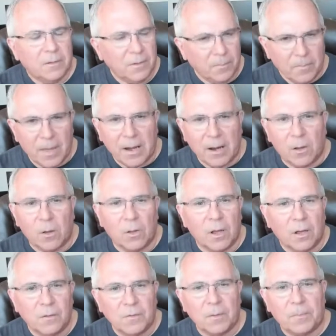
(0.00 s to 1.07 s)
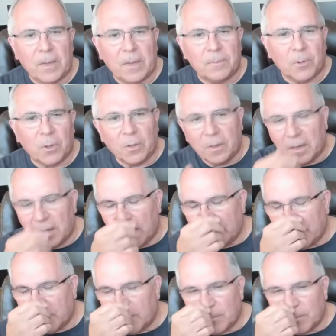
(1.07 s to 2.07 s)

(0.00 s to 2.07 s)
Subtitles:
Met a whole host of people there.